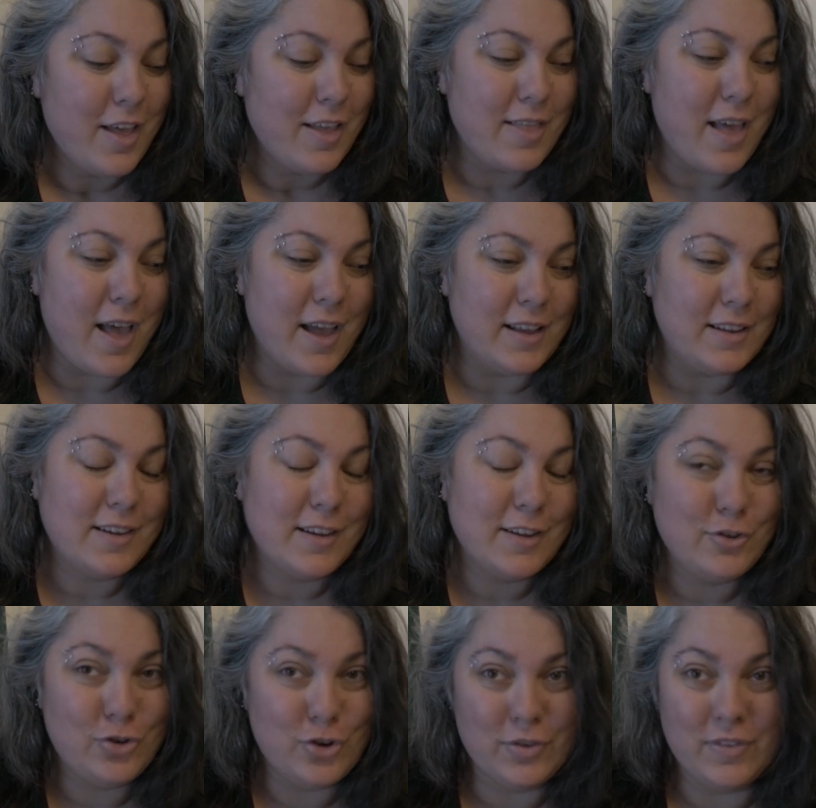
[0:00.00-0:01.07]
that
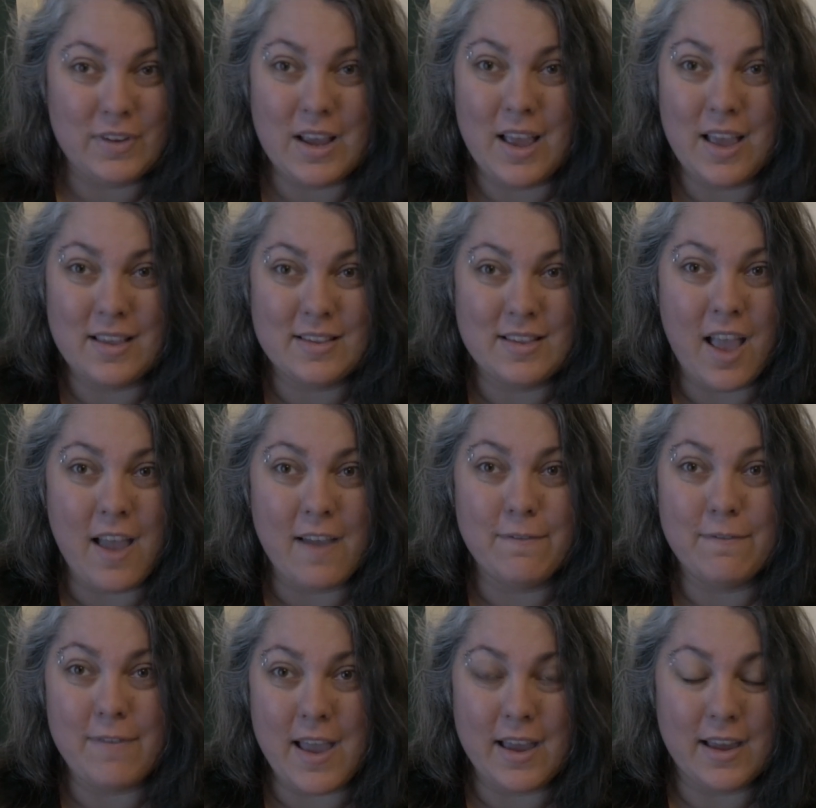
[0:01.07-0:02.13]
Jovi is a
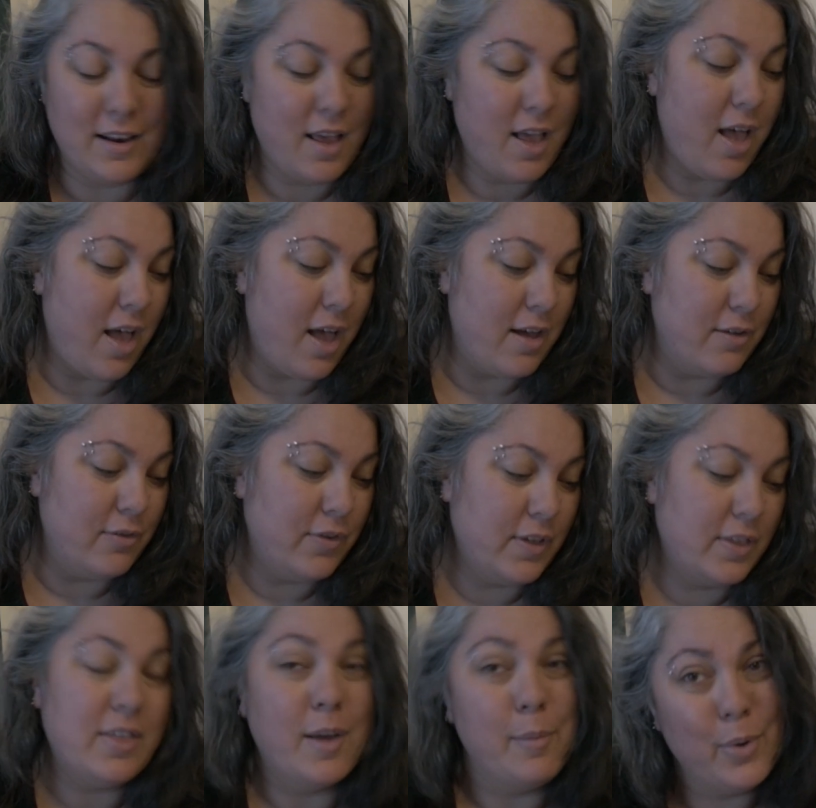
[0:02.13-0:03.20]
fan of
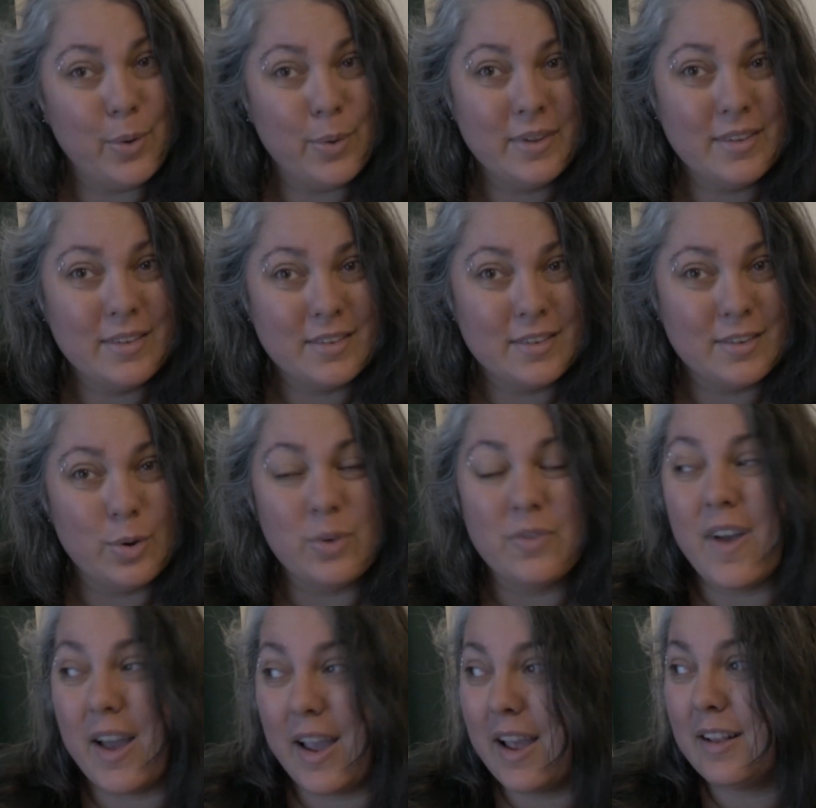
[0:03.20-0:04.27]
thumb holes, so if
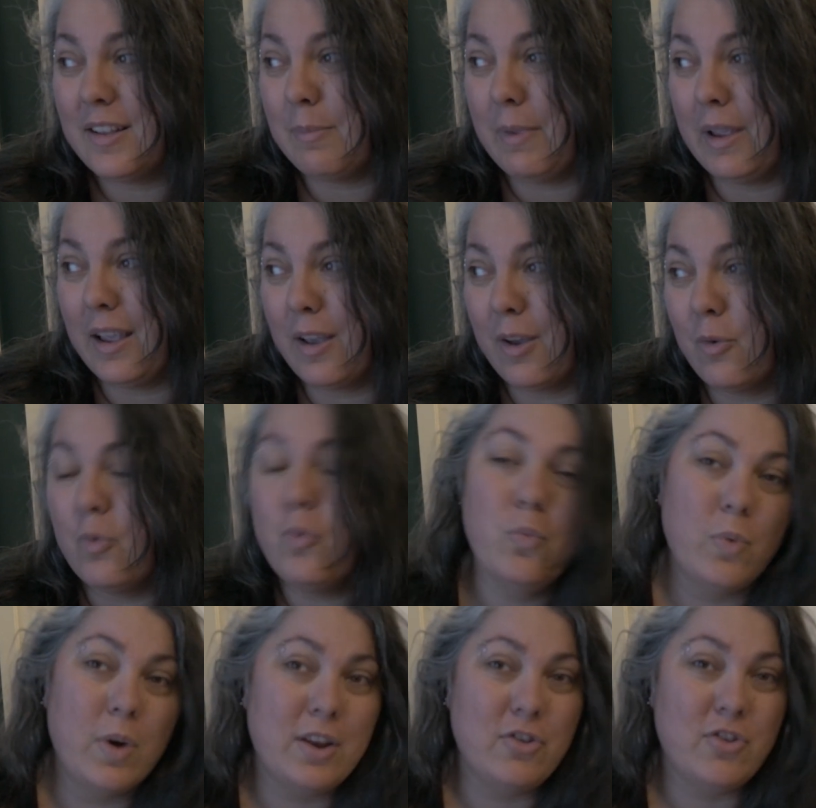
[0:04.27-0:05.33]
I had to make
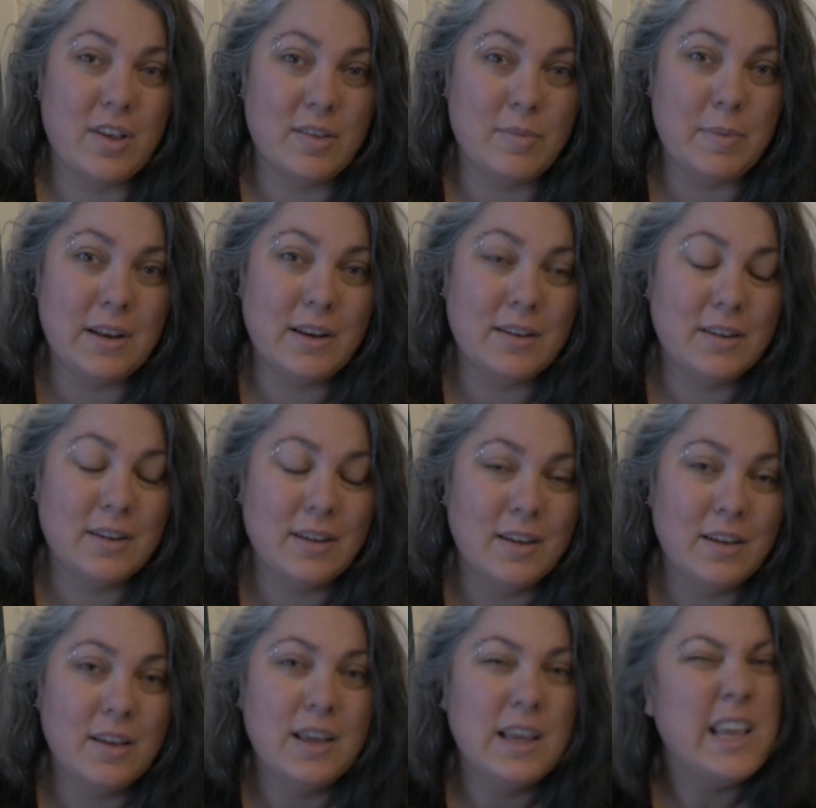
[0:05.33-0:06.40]
one adjustment,
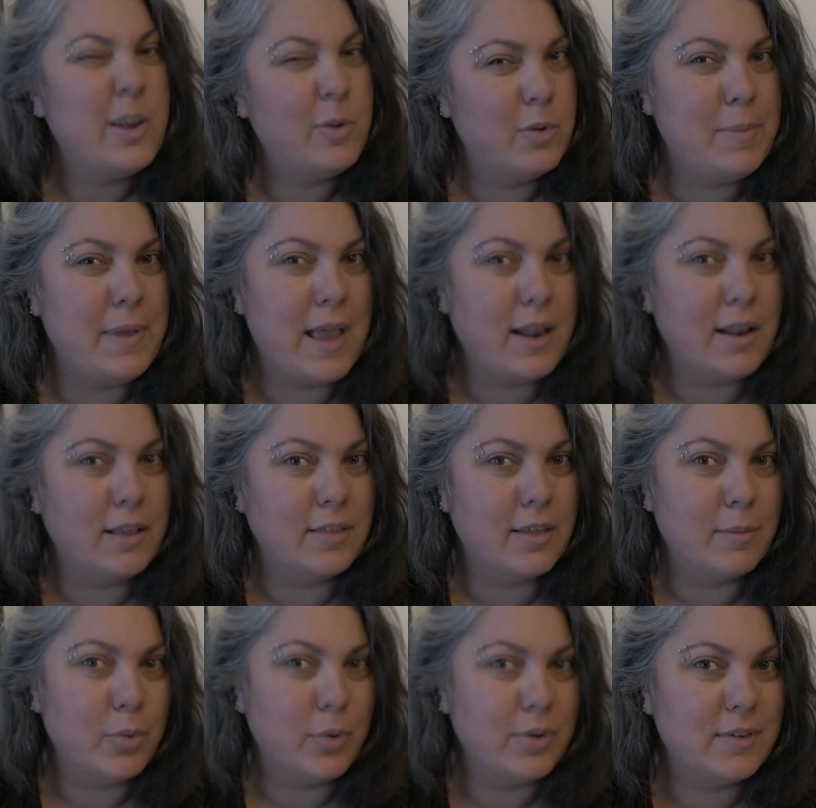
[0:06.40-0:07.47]
it would be adding
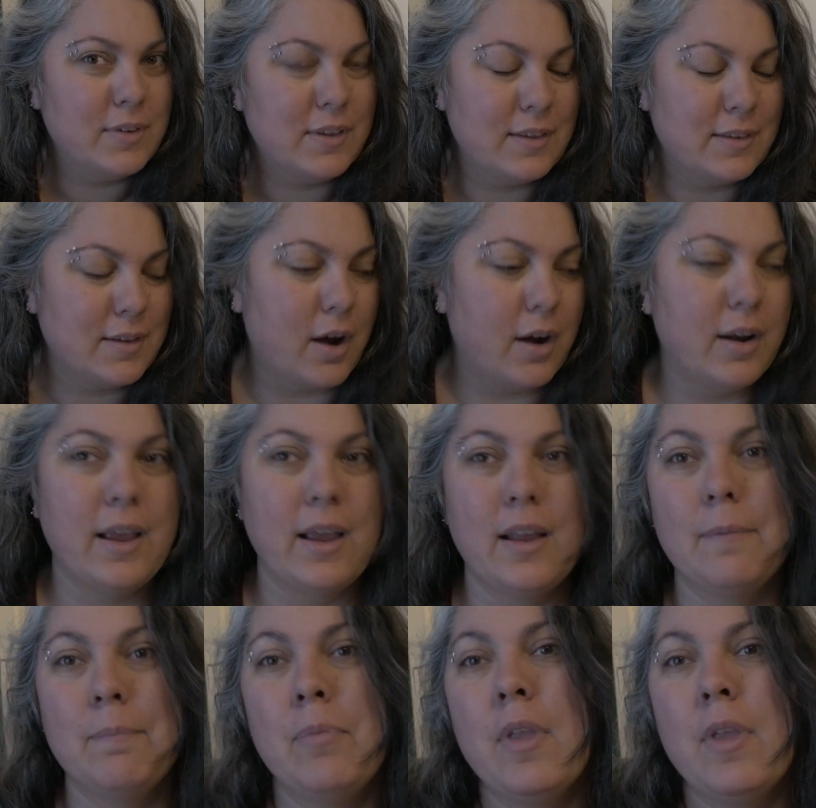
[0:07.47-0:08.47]
thumb holes to this cardigan.